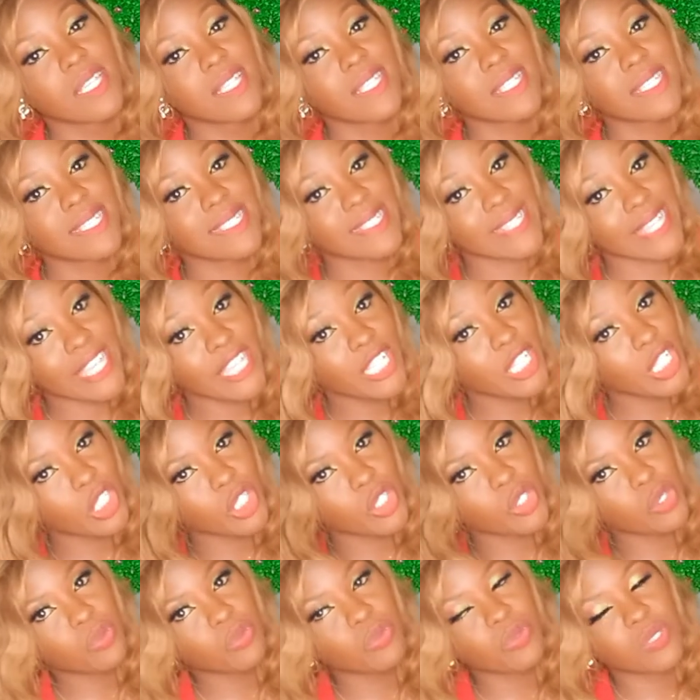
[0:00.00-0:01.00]
stay
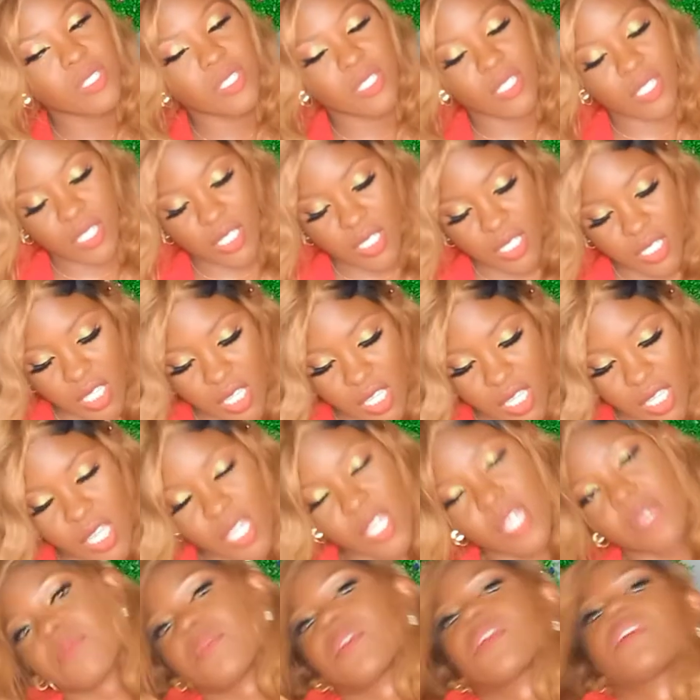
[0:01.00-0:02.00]
glued
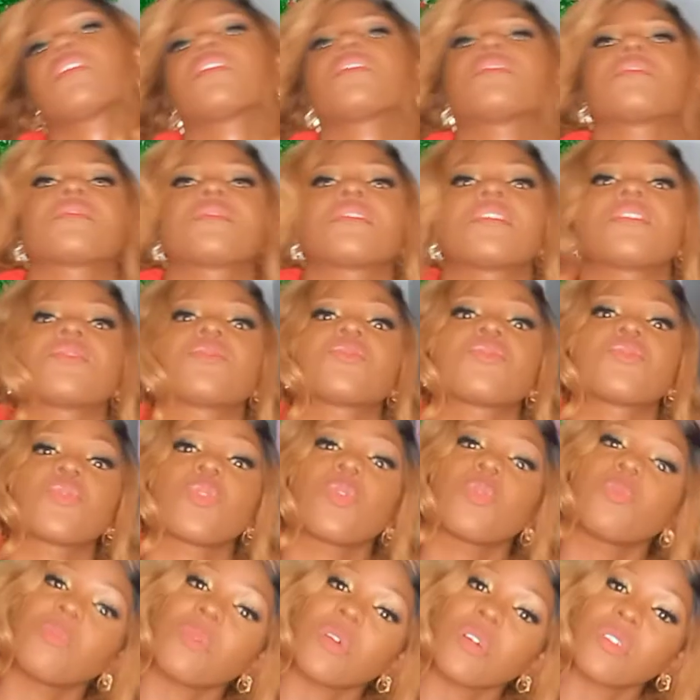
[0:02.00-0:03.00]
because there's
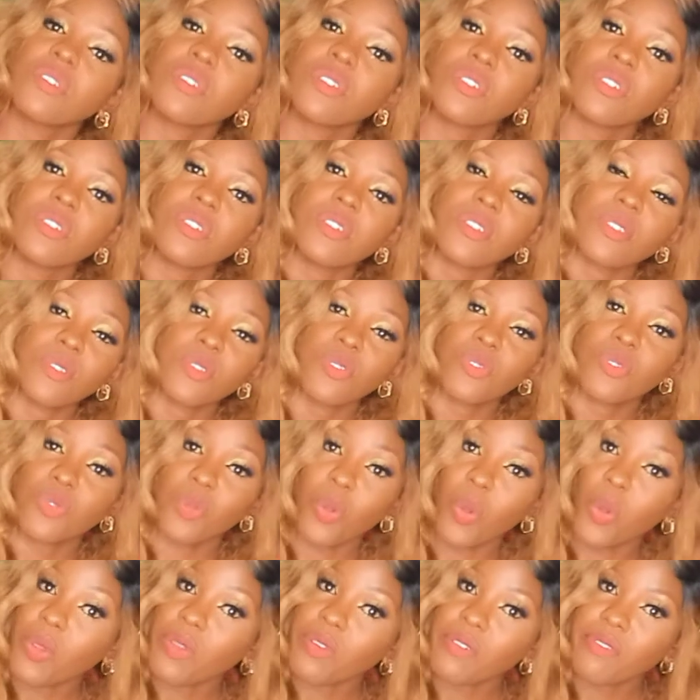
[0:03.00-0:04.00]
so much in
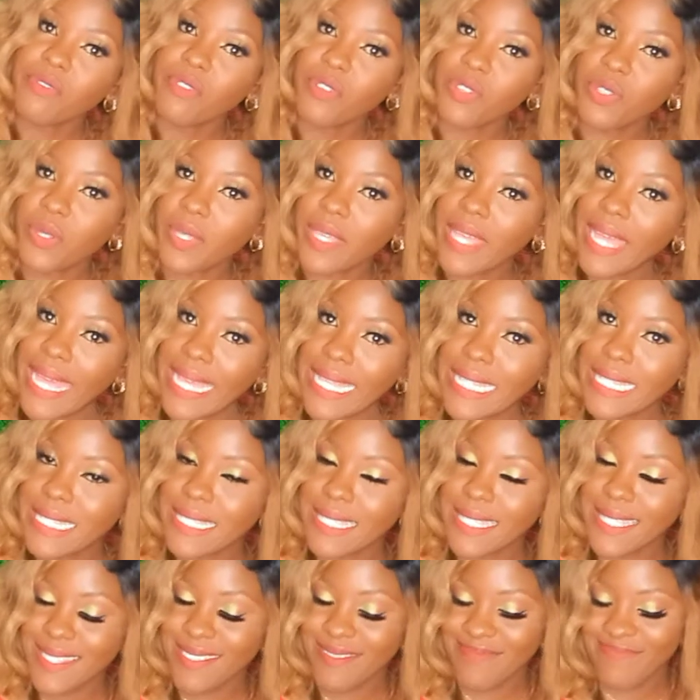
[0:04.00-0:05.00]
store for you
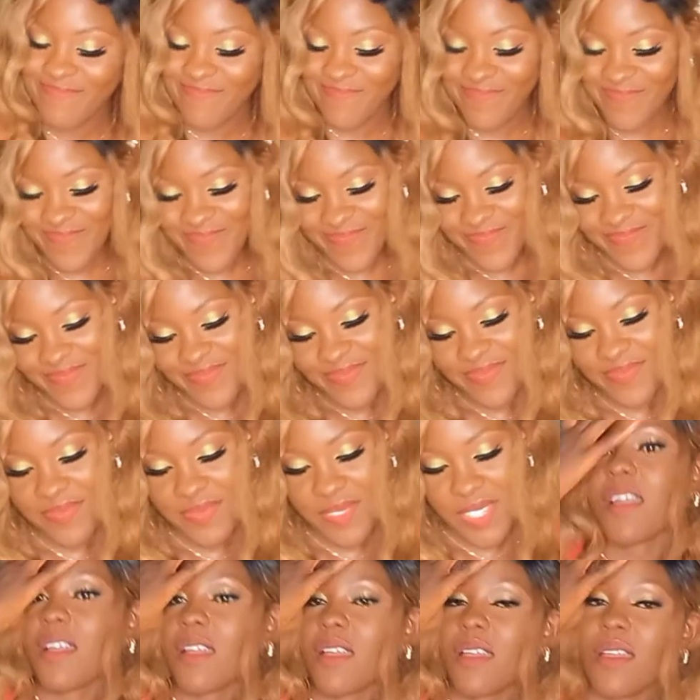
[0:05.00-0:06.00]

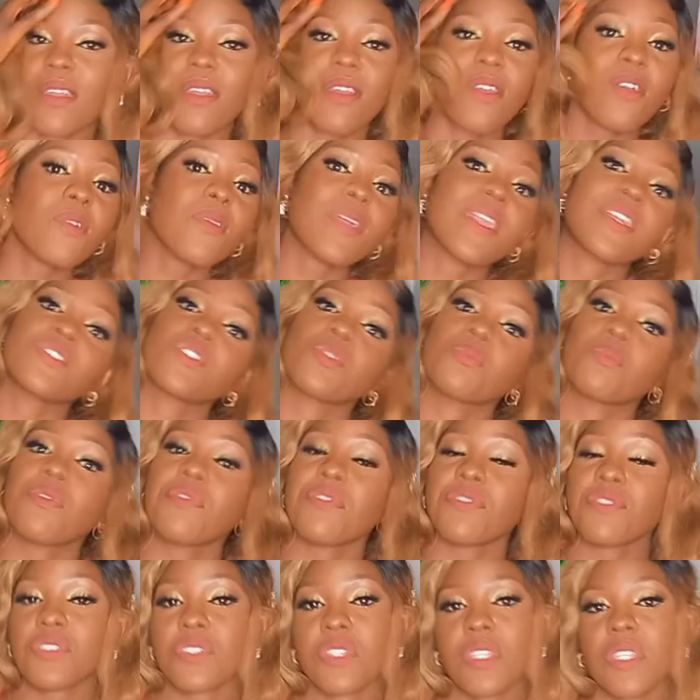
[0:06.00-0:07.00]
guys. Alright, so
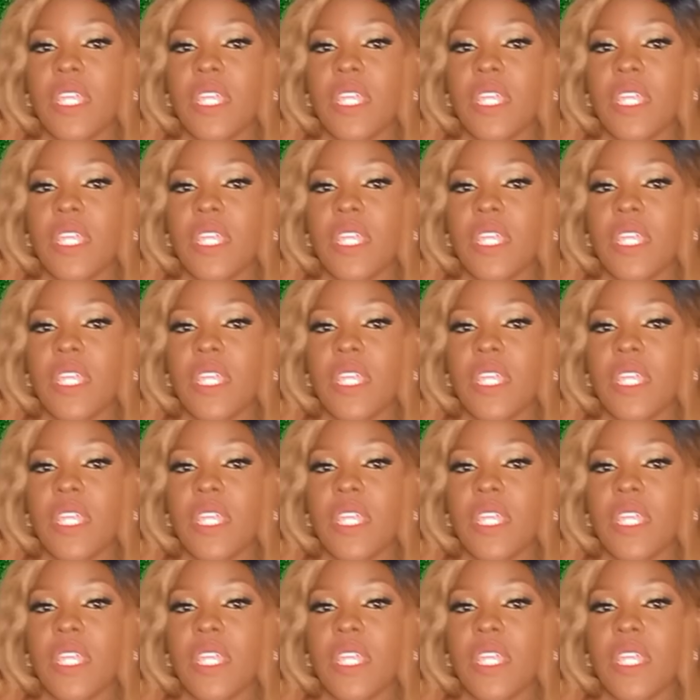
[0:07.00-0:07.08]
moving to the